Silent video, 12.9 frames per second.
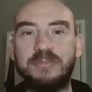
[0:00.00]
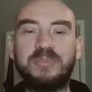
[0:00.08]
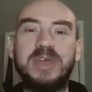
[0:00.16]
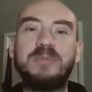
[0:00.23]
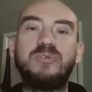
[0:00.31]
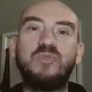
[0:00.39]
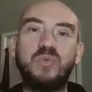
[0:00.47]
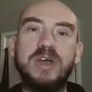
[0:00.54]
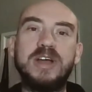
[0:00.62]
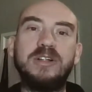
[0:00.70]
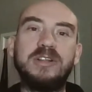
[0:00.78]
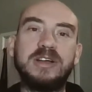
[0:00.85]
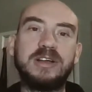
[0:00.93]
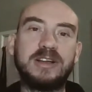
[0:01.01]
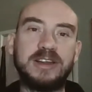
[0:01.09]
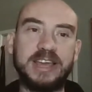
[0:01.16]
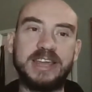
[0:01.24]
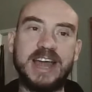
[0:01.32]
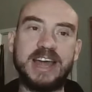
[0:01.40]
People will
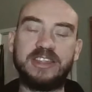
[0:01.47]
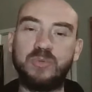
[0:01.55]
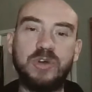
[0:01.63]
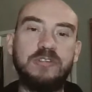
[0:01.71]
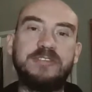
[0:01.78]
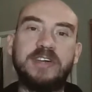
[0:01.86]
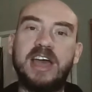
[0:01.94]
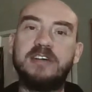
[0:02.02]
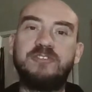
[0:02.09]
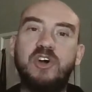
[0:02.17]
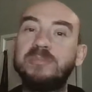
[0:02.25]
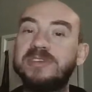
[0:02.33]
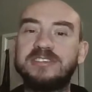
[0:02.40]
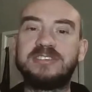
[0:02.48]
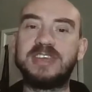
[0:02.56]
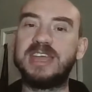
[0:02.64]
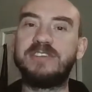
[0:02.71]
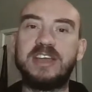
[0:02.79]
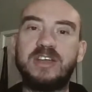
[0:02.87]
click an ad, they will fill out a form to
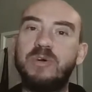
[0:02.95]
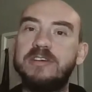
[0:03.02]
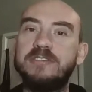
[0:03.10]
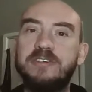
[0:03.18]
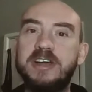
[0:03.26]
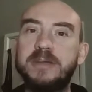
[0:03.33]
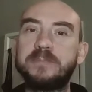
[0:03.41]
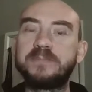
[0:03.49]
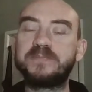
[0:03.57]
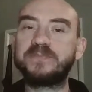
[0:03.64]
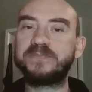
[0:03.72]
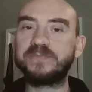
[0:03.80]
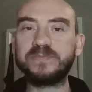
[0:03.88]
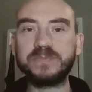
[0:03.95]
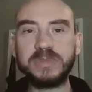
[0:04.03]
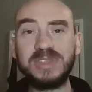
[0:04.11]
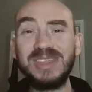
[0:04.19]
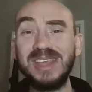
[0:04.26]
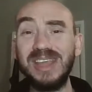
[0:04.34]
see if they qualify.
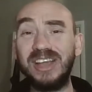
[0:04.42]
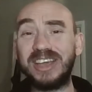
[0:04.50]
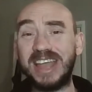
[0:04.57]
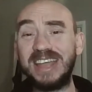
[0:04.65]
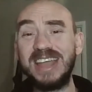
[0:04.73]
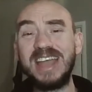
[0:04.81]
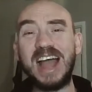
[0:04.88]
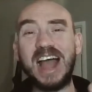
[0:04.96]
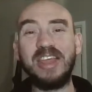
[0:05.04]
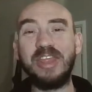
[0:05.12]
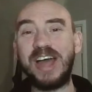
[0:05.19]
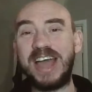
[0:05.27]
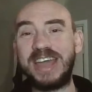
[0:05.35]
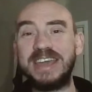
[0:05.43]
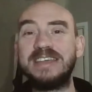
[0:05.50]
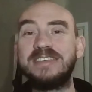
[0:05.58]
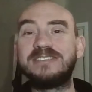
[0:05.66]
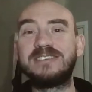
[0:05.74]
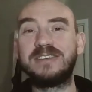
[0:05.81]
Okay, and that
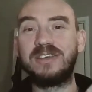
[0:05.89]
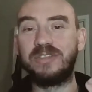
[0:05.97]
is